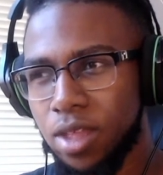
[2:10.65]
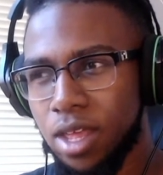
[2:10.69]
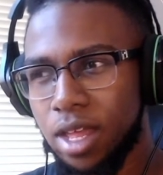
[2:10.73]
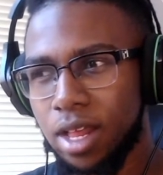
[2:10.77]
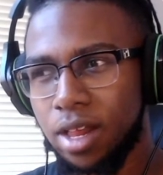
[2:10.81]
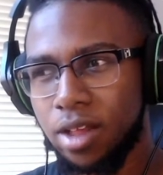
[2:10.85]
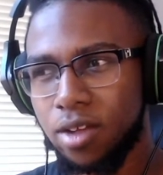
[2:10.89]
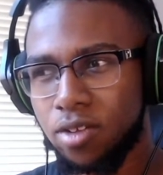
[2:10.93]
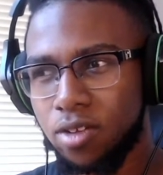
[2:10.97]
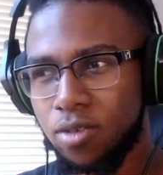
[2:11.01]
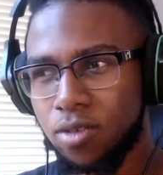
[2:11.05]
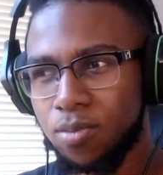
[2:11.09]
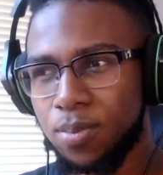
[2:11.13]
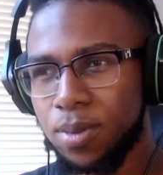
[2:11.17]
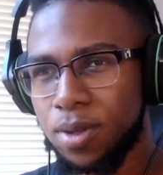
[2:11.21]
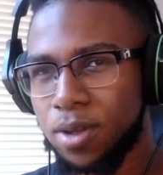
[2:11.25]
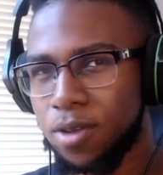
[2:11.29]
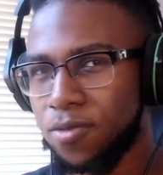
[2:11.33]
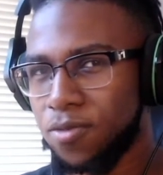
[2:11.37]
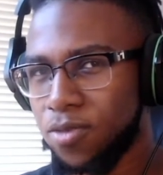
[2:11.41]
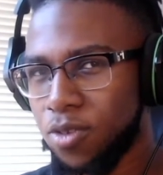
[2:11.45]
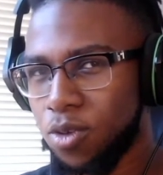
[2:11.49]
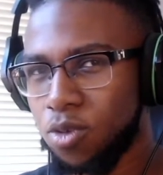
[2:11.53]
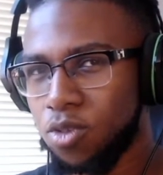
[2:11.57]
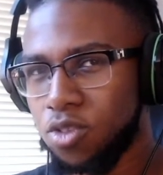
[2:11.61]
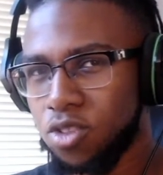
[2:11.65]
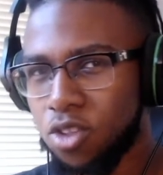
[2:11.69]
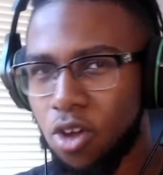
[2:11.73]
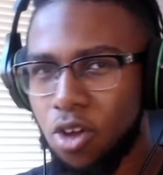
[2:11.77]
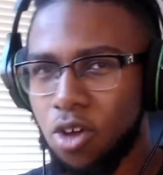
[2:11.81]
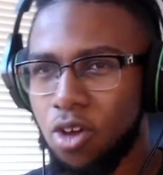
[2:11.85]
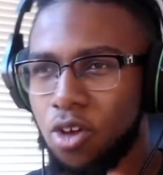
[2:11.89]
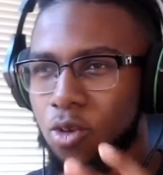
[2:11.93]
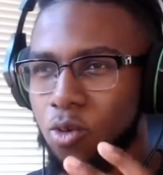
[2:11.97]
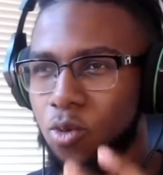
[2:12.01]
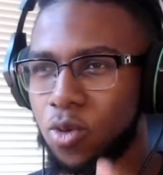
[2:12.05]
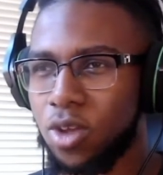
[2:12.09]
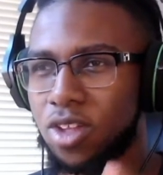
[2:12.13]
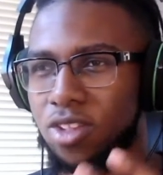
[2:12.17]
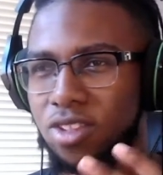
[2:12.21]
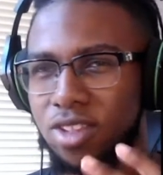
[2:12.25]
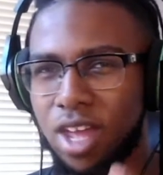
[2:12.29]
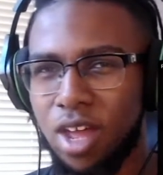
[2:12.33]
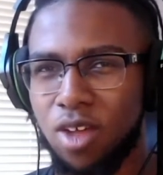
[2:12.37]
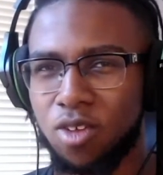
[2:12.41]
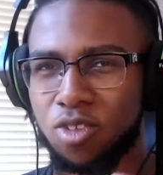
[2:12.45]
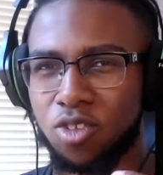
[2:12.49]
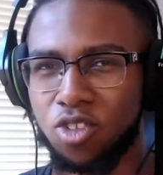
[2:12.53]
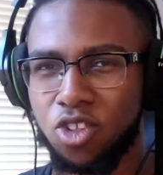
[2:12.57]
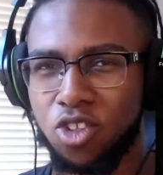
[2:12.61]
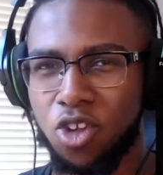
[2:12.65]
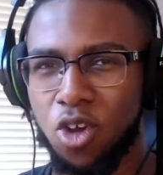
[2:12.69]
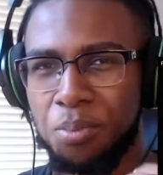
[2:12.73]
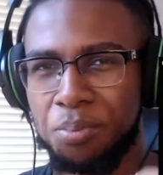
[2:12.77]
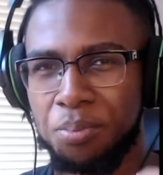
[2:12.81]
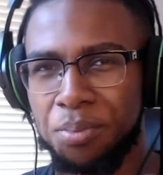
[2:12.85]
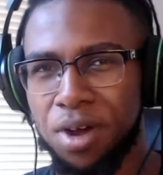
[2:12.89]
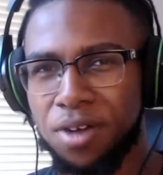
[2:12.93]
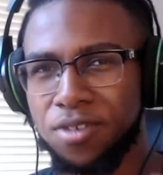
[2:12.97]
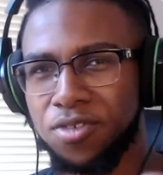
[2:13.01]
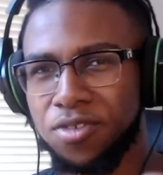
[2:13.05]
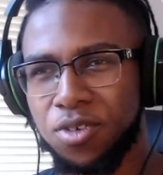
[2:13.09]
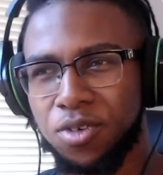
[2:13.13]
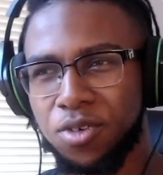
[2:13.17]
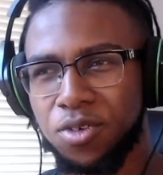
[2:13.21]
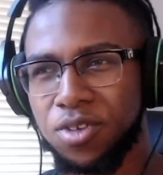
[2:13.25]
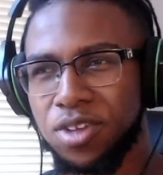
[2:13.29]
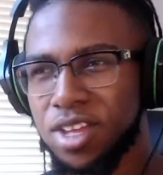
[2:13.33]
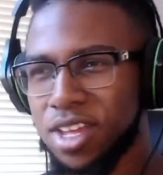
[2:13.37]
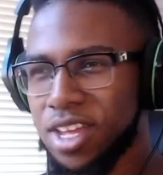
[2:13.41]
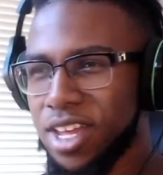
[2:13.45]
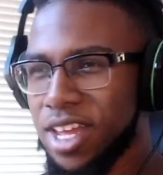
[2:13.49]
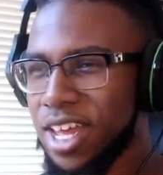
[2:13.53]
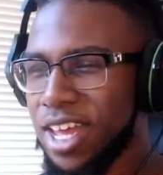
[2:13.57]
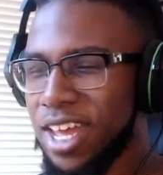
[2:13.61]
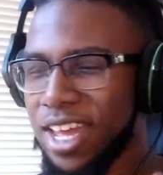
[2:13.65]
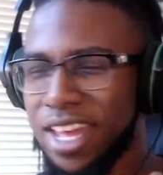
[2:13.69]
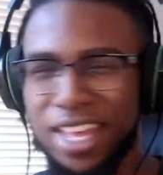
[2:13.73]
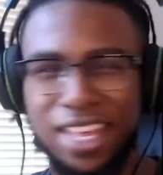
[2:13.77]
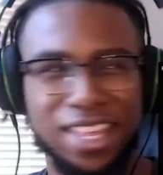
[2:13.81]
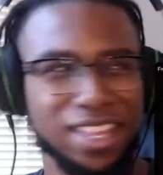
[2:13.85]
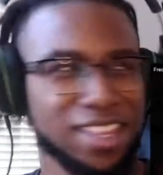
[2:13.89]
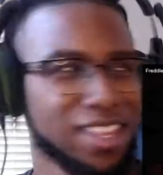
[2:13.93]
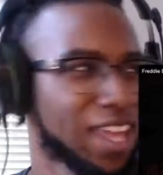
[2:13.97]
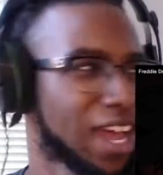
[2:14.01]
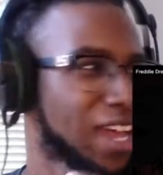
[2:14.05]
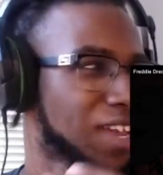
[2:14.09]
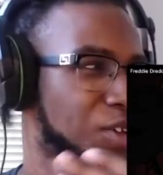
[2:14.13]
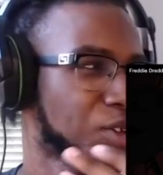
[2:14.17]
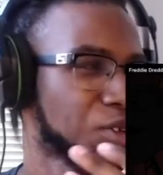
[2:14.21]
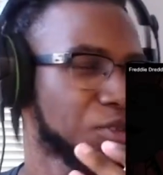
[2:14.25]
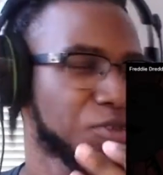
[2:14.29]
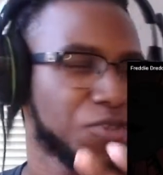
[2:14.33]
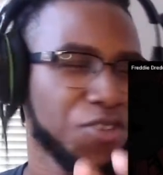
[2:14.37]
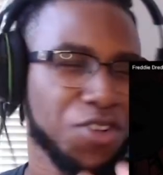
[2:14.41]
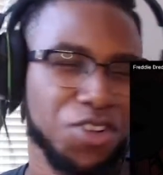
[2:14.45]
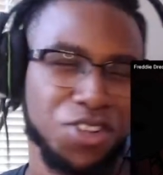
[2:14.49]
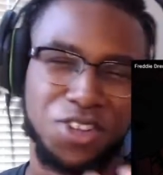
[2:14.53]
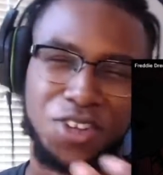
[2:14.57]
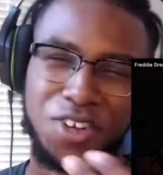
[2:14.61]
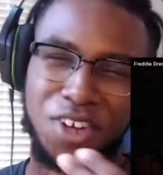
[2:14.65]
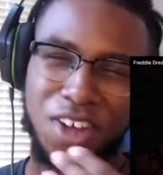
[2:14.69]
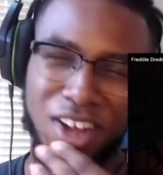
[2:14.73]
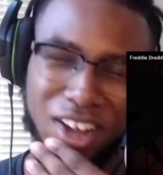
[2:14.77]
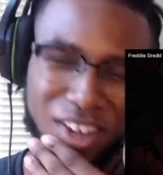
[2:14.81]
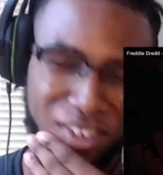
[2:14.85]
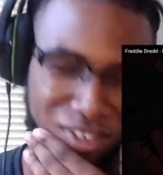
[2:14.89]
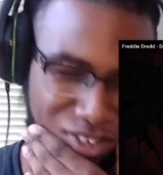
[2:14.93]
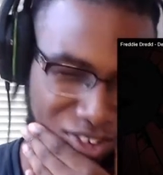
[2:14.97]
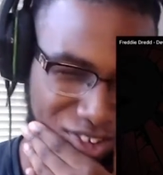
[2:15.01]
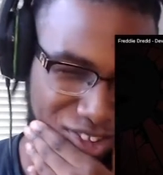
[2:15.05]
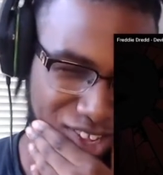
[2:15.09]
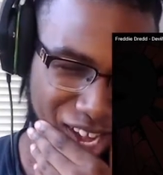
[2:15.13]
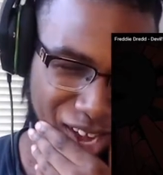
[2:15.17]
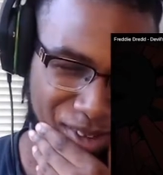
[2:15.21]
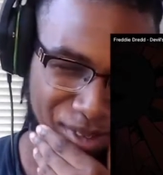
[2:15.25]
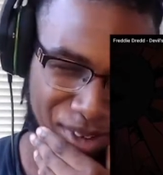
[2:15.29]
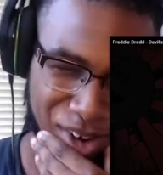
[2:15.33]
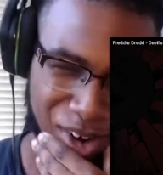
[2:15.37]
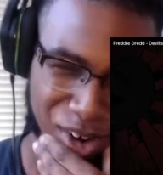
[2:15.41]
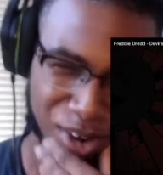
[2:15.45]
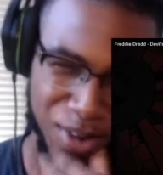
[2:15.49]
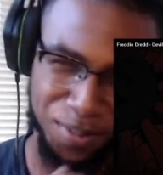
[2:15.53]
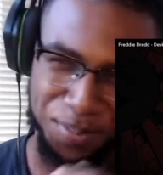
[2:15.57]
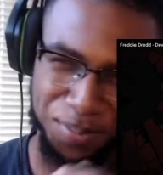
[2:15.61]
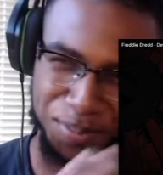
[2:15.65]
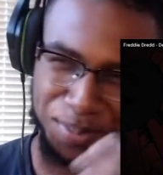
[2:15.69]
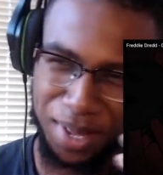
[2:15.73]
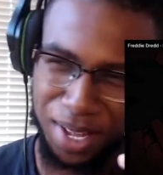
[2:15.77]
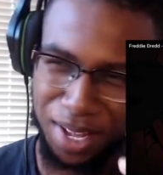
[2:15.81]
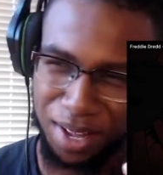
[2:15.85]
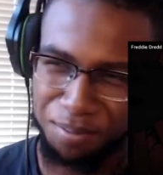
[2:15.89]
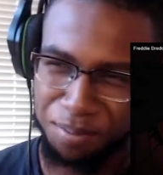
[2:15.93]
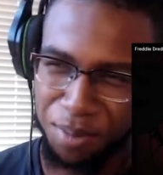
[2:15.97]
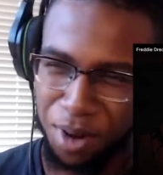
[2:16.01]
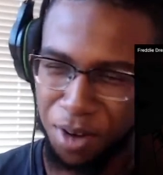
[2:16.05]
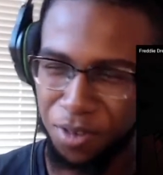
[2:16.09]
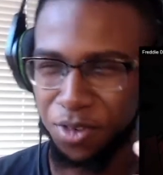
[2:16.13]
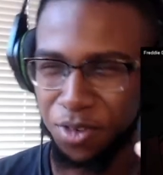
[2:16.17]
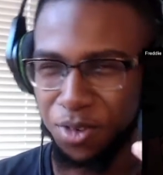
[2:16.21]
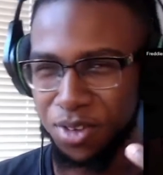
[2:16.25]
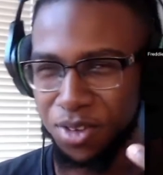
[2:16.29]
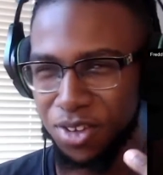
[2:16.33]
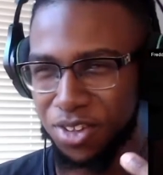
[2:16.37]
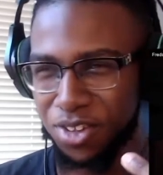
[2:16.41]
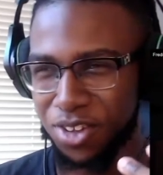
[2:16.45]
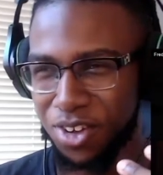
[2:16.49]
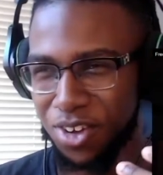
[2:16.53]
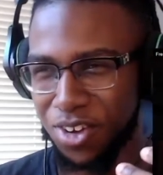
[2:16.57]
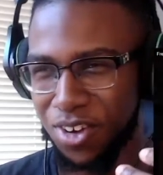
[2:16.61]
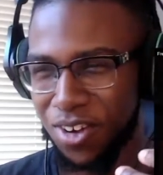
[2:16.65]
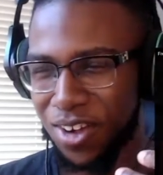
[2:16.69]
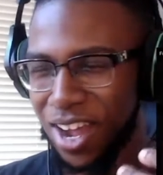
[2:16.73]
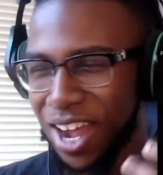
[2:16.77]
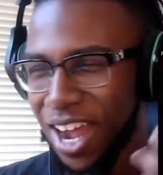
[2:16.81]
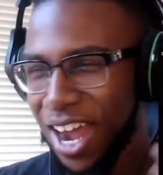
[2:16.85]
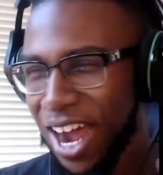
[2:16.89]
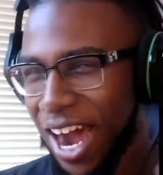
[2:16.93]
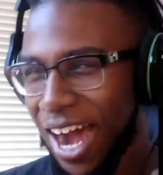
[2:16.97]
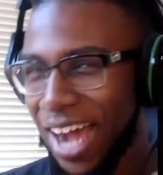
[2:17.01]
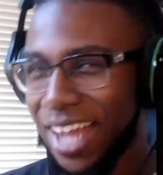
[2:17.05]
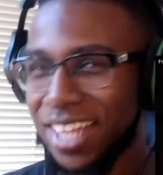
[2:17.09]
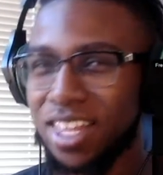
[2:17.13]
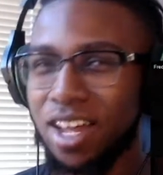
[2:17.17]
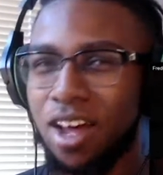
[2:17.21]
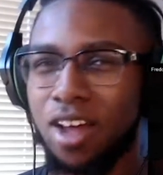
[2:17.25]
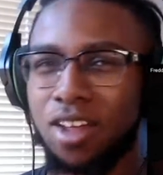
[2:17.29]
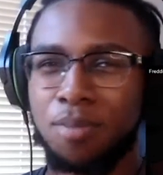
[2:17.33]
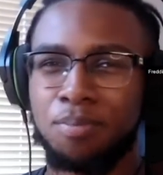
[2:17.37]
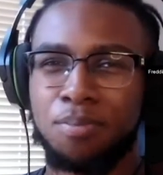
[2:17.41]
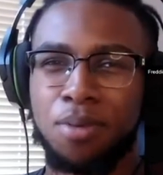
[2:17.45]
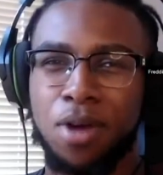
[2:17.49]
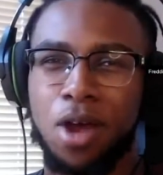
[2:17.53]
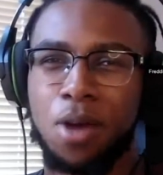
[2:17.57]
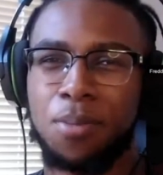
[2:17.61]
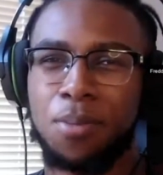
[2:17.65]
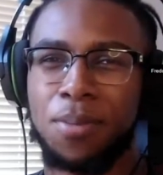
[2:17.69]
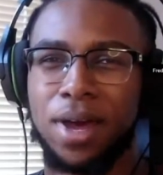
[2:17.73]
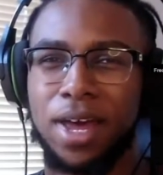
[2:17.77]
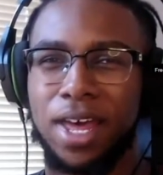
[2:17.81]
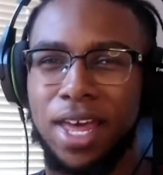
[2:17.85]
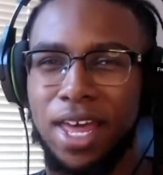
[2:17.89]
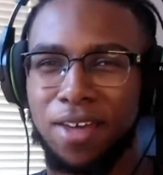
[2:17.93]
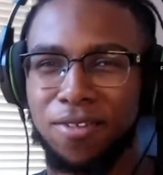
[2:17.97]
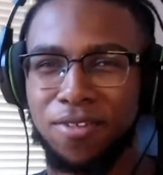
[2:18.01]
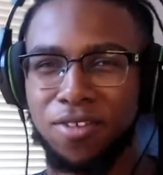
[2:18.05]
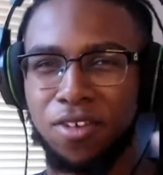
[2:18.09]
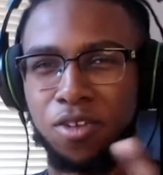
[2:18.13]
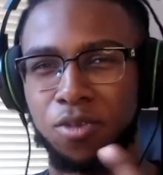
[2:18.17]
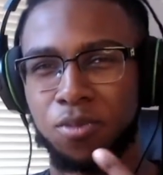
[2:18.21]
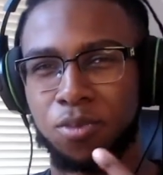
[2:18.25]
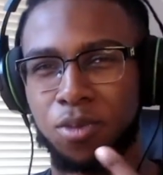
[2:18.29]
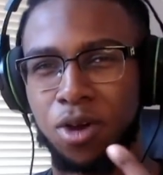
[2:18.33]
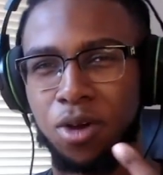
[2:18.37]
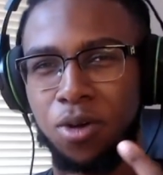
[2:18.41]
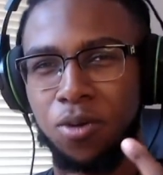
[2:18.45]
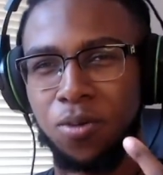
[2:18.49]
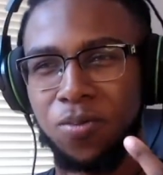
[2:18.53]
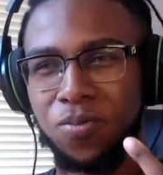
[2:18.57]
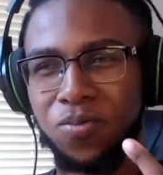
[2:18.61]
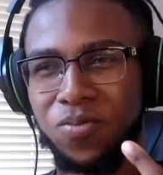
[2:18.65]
There's been a few songs where he sounds so muffled, and I know the first time, first time I heard him being muffled in the song, I thought it was probably my headphones, bro.